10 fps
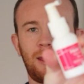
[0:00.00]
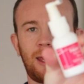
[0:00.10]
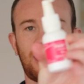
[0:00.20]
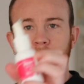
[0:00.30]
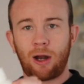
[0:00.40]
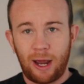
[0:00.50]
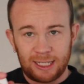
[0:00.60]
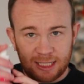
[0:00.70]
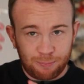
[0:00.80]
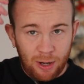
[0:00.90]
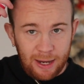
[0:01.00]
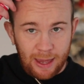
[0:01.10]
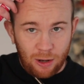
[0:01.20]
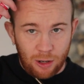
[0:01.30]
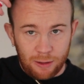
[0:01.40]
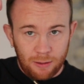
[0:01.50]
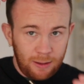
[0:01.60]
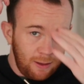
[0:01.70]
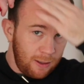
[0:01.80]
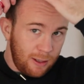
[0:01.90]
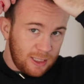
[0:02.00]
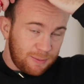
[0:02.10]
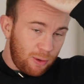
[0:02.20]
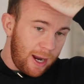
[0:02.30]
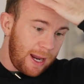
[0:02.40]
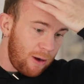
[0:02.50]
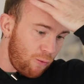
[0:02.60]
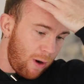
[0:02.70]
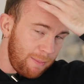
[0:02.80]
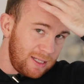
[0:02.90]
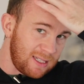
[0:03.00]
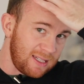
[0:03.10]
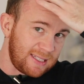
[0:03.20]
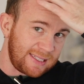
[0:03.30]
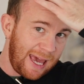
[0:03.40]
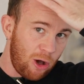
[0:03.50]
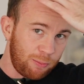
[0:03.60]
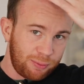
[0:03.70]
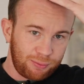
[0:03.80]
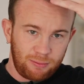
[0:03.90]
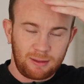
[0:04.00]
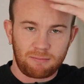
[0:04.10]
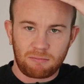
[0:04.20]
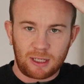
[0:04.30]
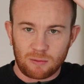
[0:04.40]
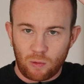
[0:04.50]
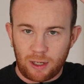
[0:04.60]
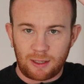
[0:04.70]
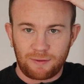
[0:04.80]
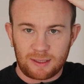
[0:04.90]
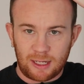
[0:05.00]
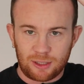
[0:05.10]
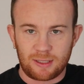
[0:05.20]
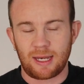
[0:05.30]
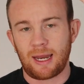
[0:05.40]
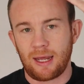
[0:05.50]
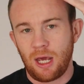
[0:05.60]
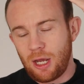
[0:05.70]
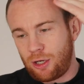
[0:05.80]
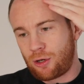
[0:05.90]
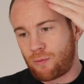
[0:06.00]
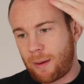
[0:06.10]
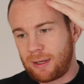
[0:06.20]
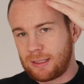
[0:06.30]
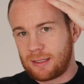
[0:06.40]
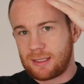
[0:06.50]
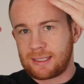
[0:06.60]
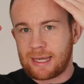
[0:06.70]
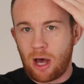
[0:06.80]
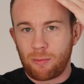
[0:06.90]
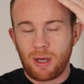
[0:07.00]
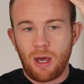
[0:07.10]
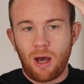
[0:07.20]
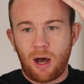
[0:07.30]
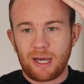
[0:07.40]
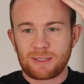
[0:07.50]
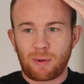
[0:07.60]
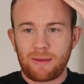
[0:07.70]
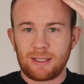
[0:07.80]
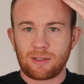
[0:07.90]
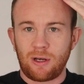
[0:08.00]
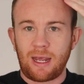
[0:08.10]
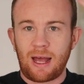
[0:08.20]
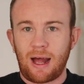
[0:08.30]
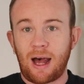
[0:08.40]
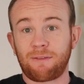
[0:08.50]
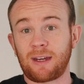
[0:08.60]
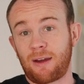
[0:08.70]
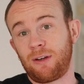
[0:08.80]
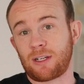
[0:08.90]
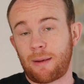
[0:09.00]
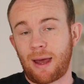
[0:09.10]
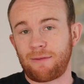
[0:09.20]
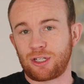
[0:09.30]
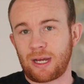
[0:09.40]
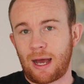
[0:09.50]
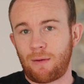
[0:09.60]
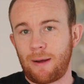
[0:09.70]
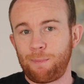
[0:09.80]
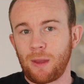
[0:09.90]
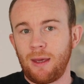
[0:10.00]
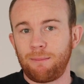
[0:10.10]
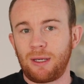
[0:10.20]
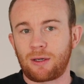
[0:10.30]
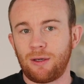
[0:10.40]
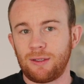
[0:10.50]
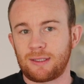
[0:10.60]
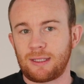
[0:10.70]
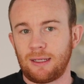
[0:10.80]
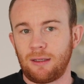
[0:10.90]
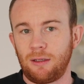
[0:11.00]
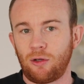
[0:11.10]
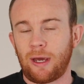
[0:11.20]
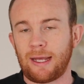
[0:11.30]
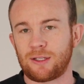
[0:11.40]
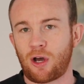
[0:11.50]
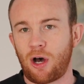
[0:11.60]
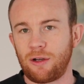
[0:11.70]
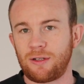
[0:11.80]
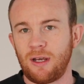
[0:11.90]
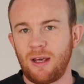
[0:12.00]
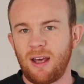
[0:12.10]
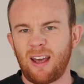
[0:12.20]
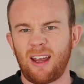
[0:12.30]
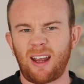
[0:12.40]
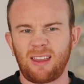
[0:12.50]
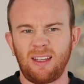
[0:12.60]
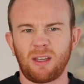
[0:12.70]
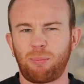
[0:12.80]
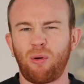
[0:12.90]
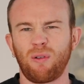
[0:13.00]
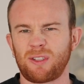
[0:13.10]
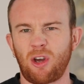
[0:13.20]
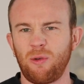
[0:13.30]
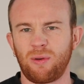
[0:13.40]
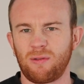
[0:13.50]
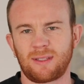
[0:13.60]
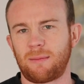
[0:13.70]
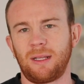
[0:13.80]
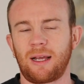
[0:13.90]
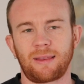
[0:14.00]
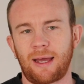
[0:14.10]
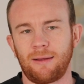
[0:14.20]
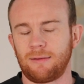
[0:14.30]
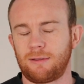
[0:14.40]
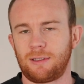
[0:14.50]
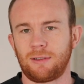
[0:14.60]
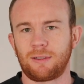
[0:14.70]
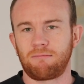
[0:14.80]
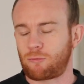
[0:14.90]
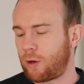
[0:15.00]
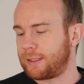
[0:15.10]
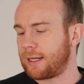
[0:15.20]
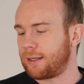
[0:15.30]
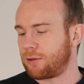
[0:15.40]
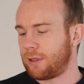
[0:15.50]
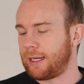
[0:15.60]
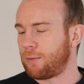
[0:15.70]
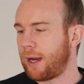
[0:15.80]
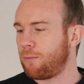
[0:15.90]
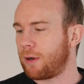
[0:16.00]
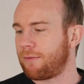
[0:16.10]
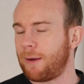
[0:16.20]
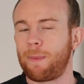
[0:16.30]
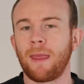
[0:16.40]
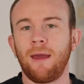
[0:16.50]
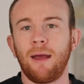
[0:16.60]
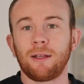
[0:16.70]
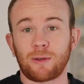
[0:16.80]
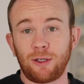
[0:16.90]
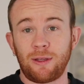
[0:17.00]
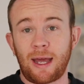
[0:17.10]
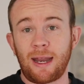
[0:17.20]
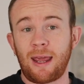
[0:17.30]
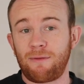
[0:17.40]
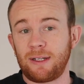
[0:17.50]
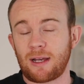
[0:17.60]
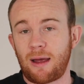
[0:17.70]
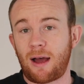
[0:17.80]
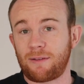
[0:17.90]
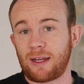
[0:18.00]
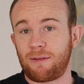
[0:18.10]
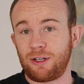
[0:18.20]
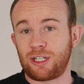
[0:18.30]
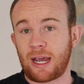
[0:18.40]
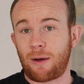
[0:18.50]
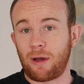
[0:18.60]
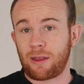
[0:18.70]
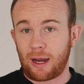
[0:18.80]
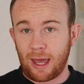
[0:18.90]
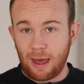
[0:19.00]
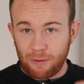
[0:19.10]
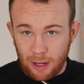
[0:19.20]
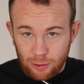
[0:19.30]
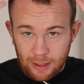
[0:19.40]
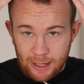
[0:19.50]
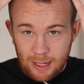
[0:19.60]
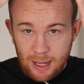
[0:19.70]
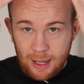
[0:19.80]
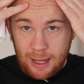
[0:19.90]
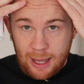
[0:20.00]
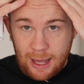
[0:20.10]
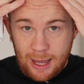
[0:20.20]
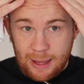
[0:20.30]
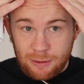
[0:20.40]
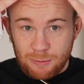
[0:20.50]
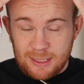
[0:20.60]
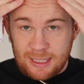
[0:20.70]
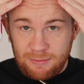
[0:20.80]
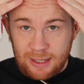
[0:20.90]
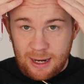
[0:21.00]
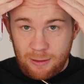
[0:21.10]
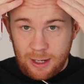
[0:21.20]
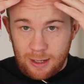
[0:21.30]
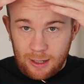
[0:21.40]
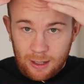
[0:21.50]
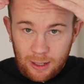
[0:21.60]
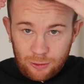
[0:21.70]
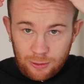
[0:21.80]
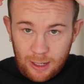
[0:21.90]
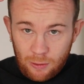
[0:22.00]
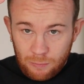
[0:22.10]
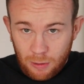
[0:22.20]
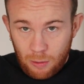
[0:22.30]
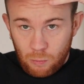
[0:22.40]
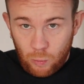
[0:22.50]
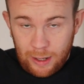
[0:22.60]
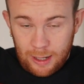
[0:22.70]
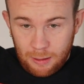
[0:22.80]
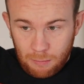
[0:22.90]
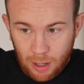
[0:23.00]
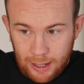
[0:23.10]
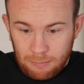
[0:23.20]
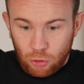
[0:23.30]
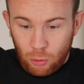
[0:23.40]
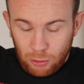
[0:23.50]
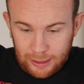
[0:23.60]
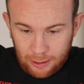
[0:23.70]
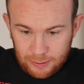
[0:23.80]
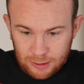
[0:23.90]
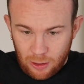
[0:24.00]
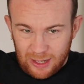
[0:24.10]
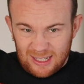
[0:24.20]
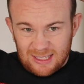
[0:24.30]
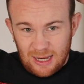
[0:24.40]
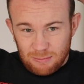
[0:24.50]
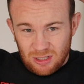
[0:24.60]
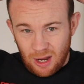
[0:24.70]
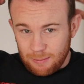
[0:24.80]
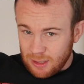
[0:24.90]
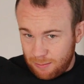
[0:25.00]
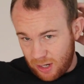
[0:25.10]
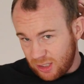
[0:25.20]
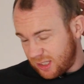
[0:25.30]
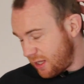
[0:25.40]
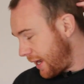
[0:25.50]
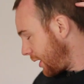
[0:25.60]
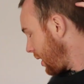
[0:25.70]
And I spray that on, spray and rub into the scalp. It doesn't work if it touches the hair. You gotta rub it into the scalp. I spray this on after every time I have a shower because your head's hot and I think the pores are open or something like that. It's just quite technical anyway, whatever. So I do that every time after every shower that I have, and I do that at the receiving area, and I do that where my normal hair is growing, and sometimes I might just like